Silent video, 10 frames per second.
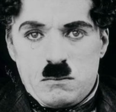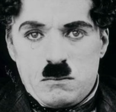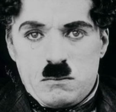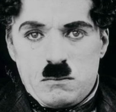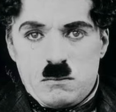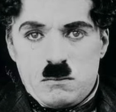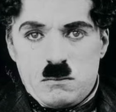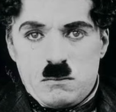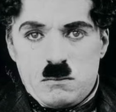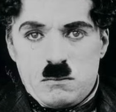
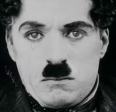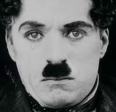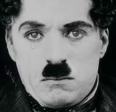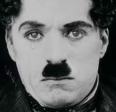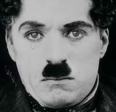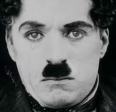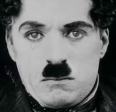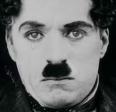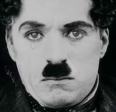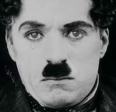
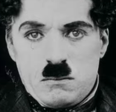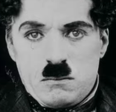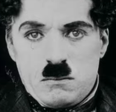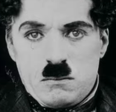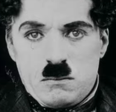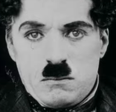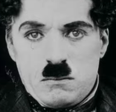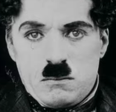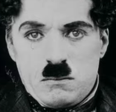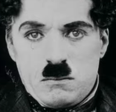
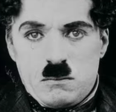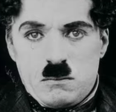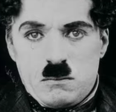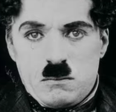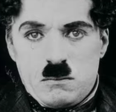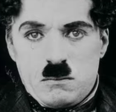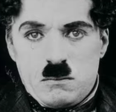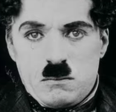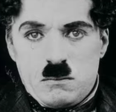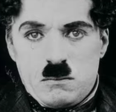
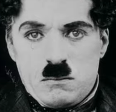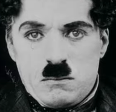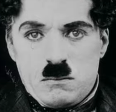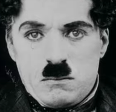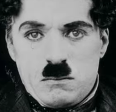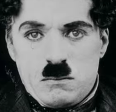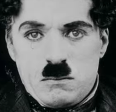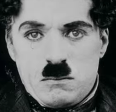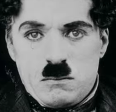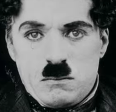
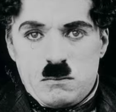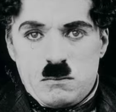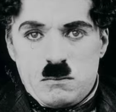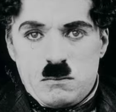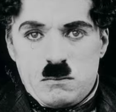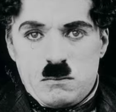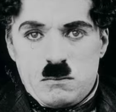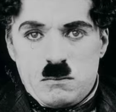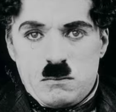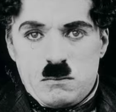
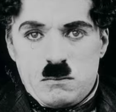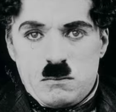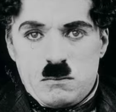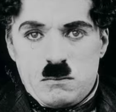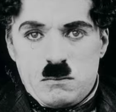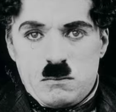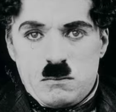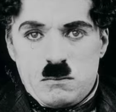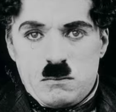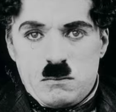
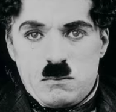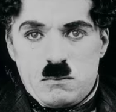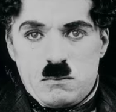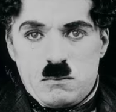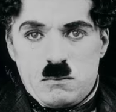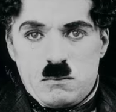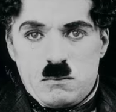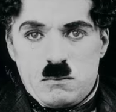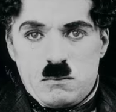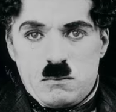[no speech]